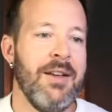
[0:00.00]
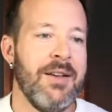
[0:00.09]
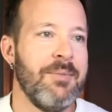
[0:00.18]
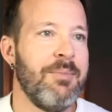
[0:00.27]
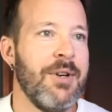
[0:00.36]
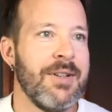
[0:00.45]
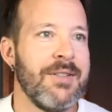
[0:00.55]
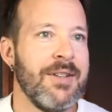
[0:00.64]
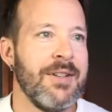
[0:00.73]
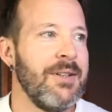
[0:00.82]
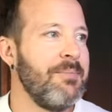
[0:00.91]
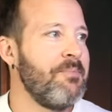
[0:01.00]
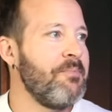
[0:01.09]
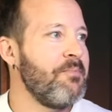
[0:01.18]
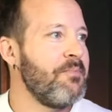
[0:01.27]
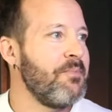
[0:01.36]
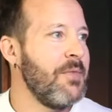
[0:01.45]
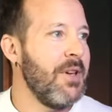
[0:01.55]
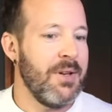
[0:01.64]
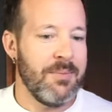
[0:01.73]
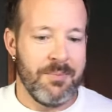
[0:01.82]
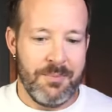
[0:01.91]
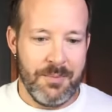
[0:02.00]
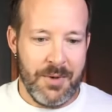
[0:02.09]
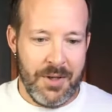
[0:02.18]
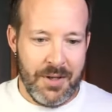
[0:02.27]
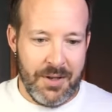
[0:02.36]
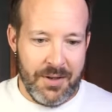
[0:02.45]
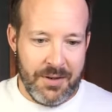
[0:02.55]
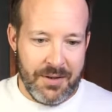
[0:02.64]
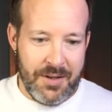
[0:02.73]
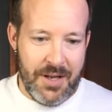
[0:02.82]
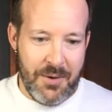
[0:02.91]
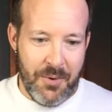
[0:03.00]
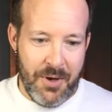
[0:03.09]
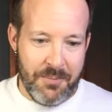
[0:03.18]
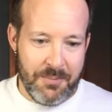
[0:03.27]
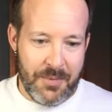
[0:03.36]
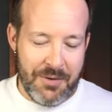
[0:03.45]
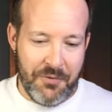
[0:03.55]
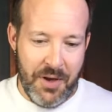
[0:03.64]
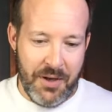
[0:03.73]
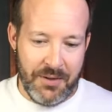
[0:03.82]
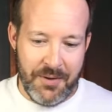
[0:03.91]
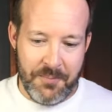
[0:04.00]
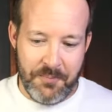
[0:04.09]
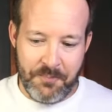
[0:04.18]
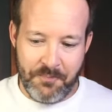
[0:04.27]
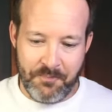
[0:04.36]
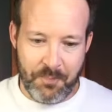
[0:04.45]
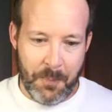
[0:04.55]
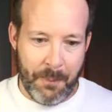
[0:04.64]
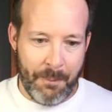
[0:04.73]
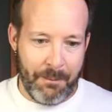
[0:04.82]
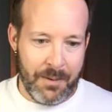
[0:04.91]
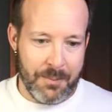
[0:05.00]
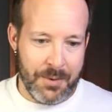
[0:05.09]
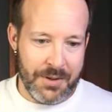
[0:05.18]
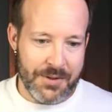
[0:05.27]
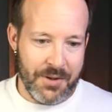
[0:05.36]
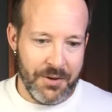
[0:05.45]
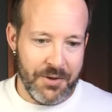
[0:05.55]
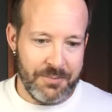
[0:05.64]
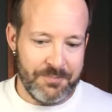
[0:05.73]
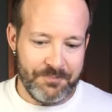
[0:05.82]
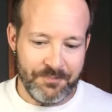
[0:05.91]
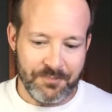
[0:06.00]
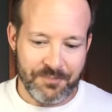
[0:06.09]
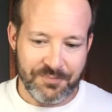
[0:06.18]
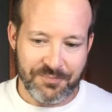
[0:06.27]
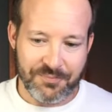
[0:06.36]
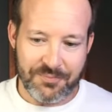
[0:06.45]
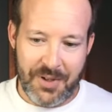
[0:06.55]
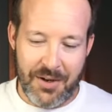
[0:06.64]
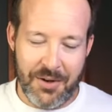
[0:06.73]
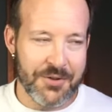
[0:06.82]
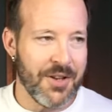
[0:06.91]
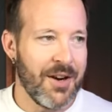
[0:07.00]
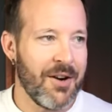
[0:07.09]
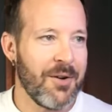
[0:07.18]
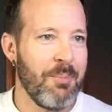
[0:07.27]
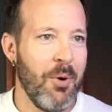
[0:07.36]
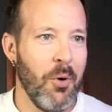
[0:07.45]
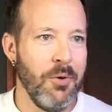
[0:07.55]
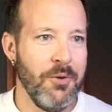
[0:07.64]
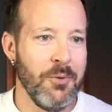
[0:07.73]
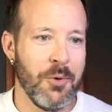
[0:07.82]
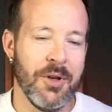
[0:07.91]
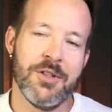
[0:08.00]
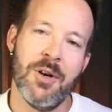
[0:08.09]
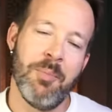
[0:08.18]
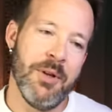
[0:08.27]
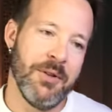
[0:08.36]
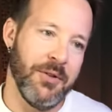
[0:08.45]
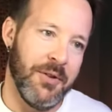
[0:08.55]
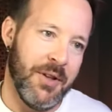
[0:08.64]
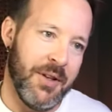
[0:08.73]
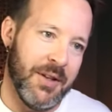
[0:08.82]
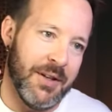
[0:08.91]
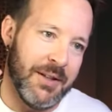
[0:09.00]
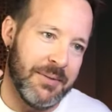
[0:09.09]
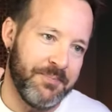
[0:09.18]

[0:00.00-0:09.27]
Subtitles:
But yeah. Anyway, I failed, but it's all good. How's our poll doing? We're going to jump into the